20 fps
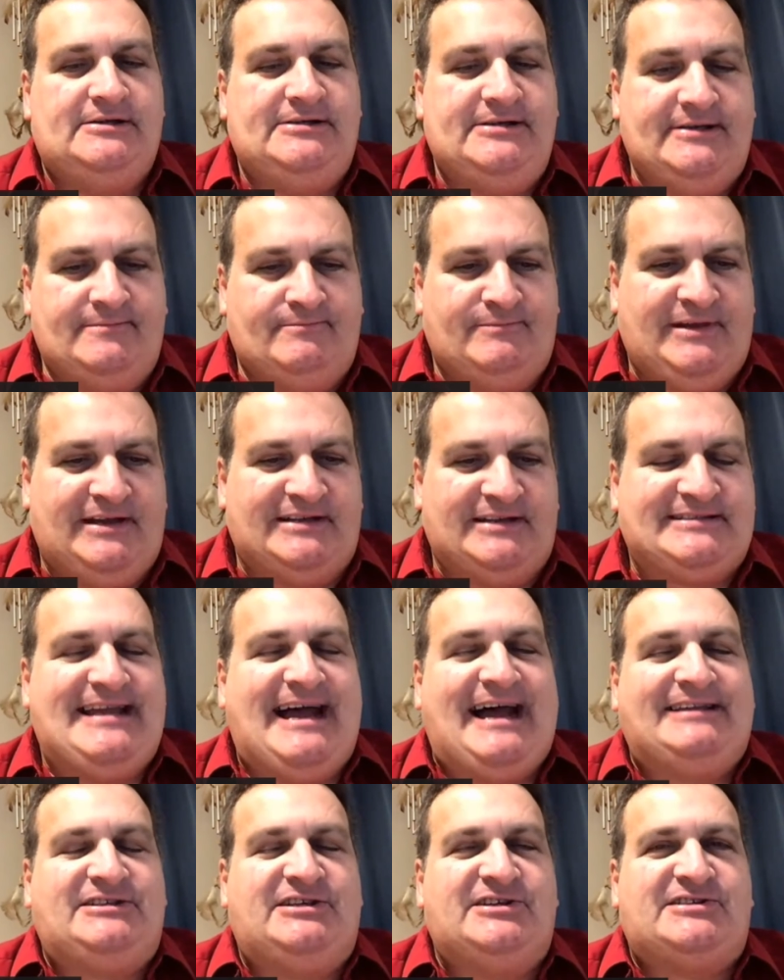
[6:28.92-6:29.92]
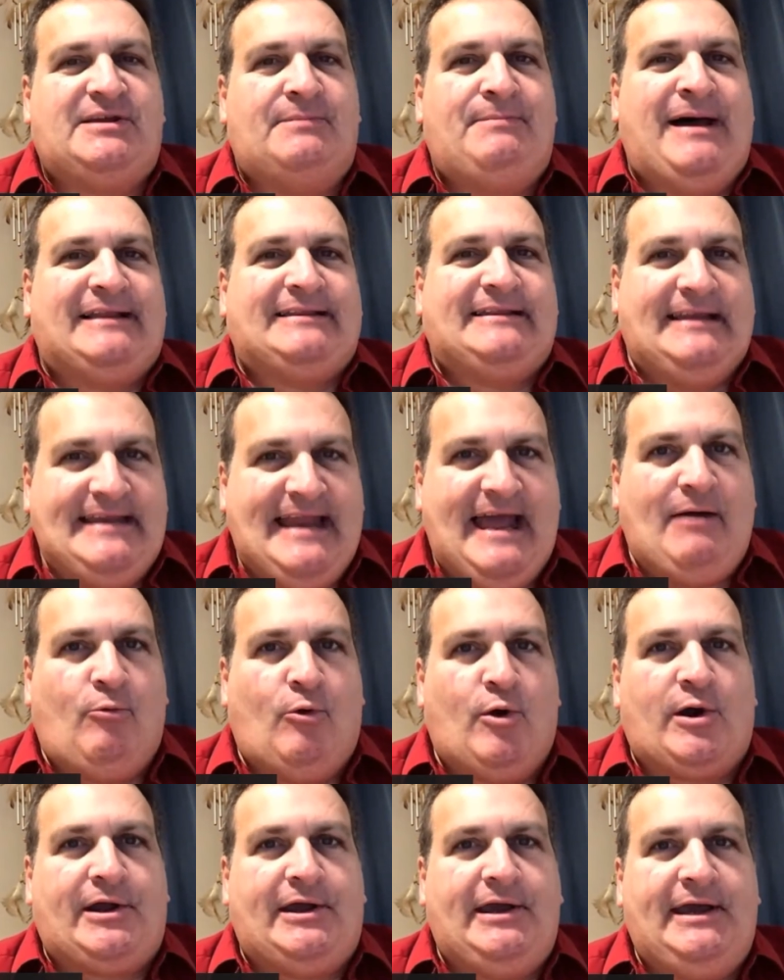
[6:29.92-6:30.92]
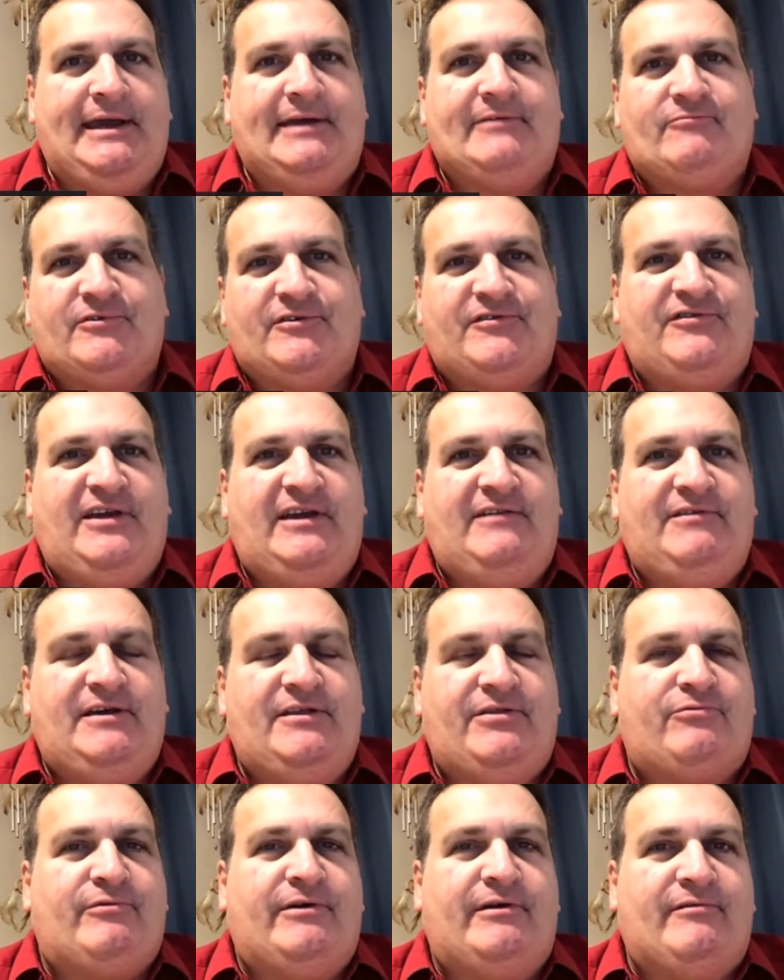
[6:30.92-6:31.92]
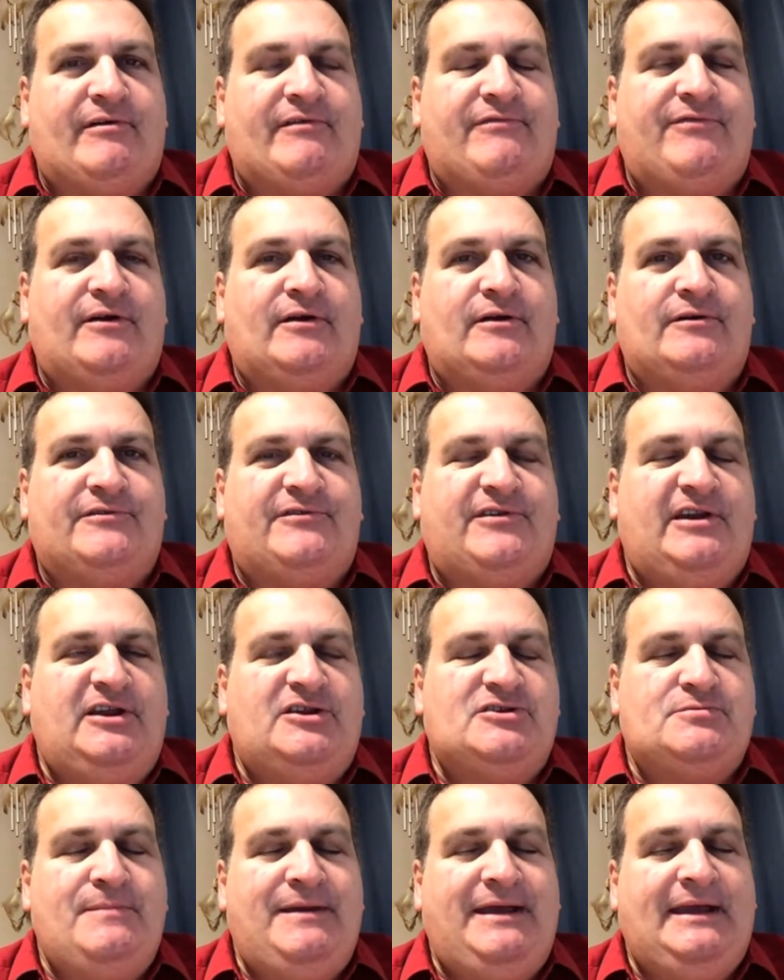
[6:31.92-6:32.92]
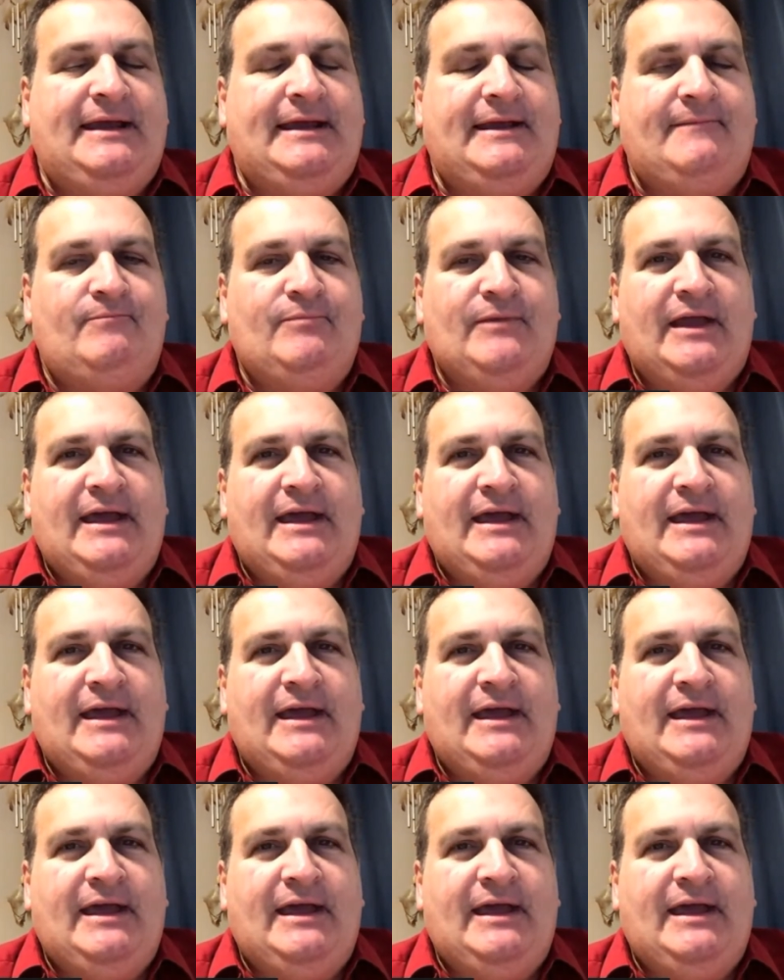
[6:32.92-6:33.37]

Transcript: it's not just about the networking and receiving three referrals at each meeting.